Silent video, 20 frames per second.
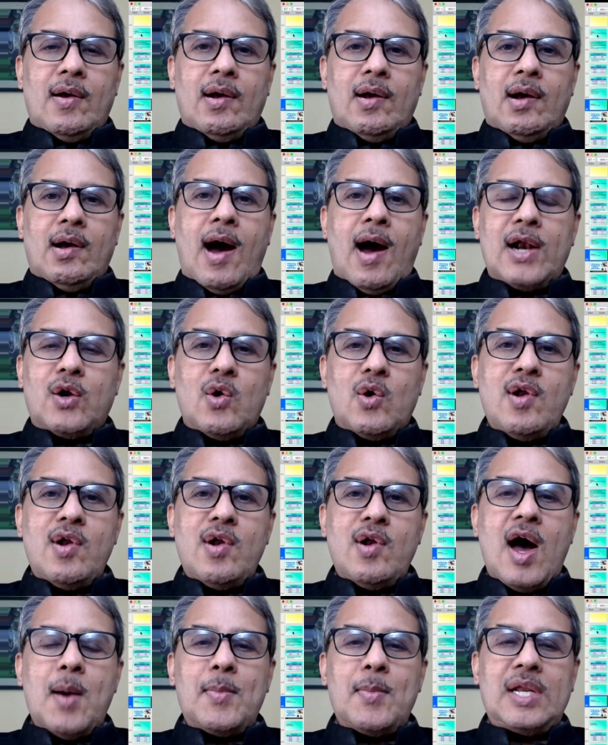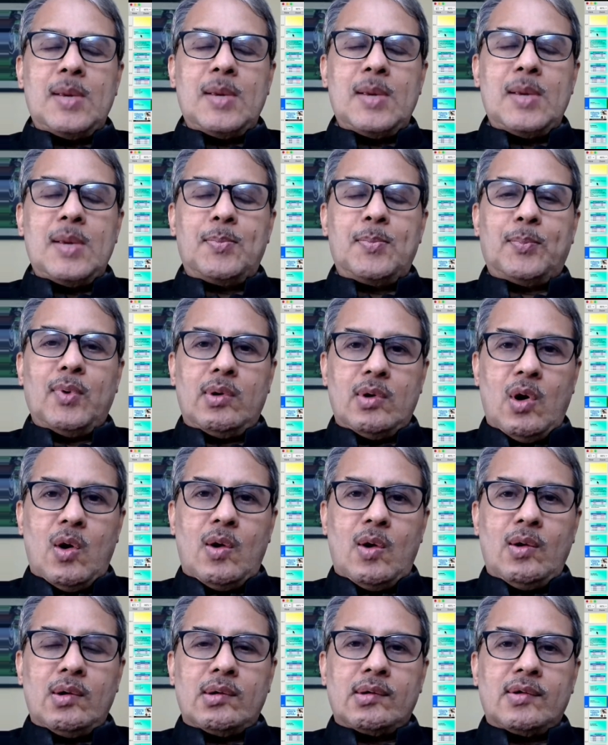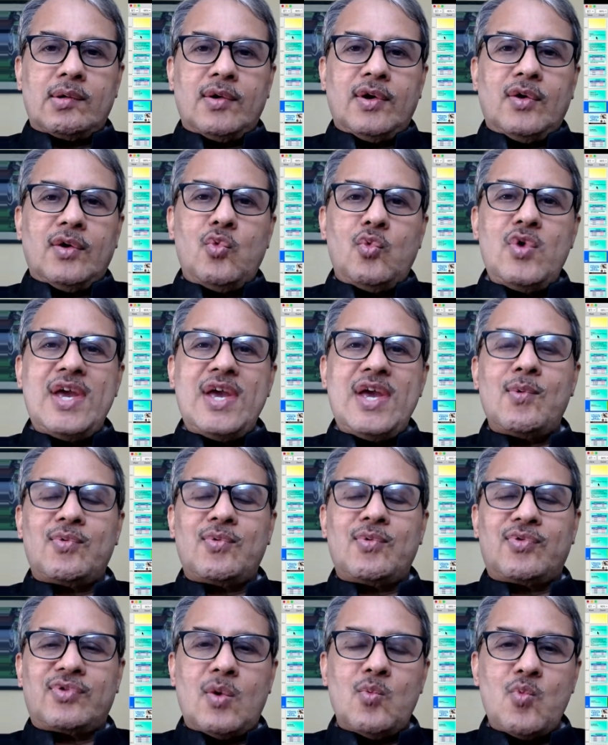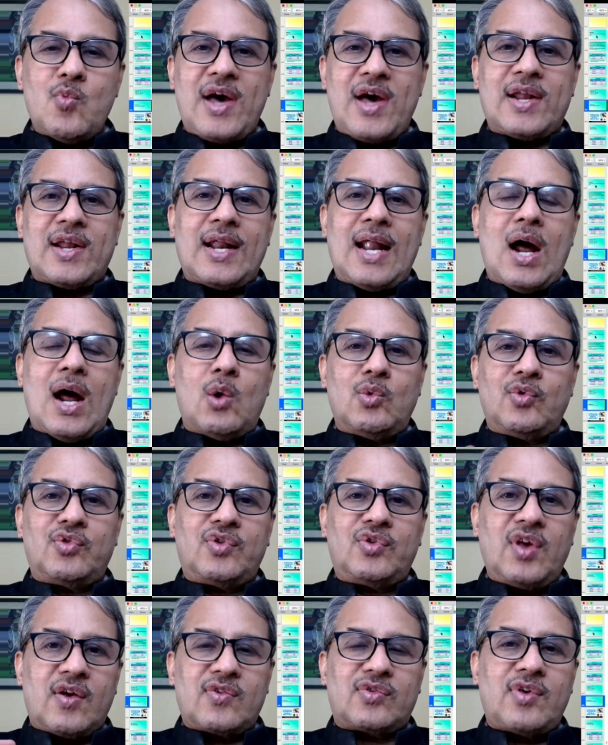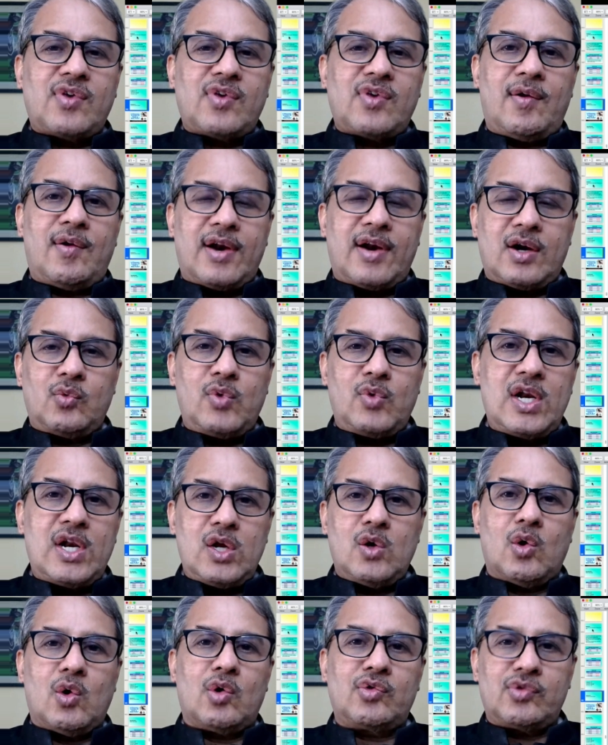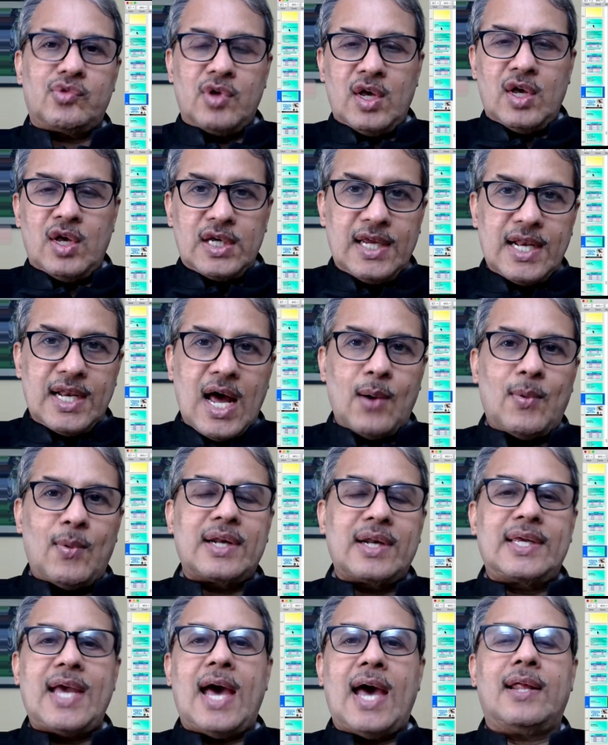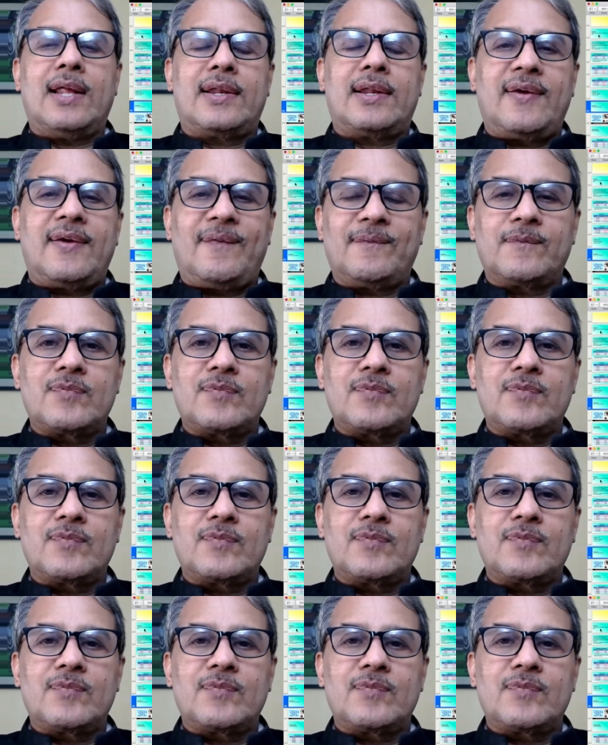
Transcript: I don't know how many people know, we have somewhere around 600 videos in our gallery.